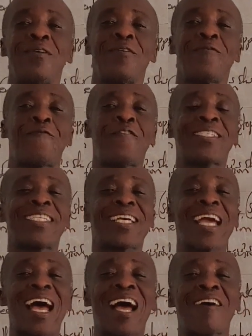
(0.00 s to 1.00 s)

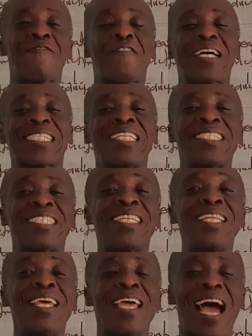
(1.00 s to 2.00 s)
physical facility
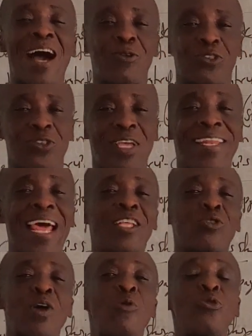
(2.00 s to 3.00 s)
layout, and that
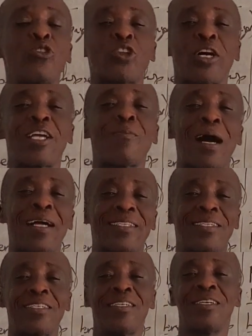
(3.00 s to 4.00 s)
is where we talk
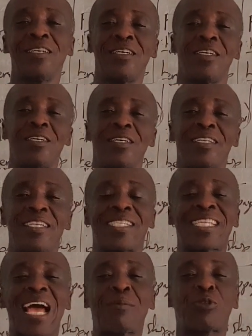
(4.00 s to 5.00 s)
about the
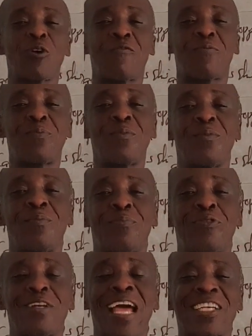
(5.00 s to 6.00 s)
types of
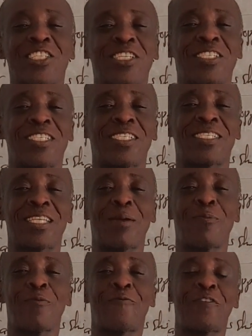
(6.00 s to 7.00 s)
production system.
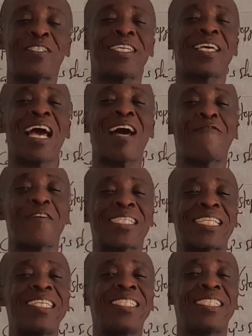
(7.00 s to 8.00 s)
Physical
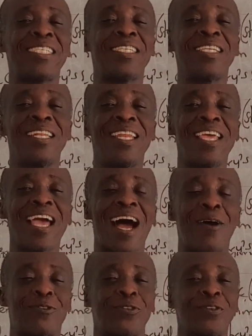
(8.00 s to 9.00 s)
facility
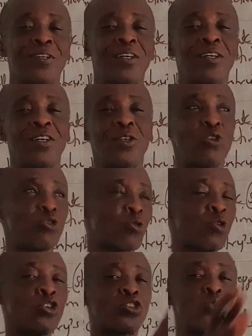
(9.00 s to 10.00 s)
layout. You
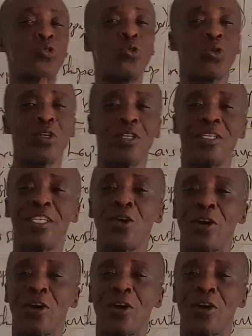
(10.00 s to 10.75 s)
go to the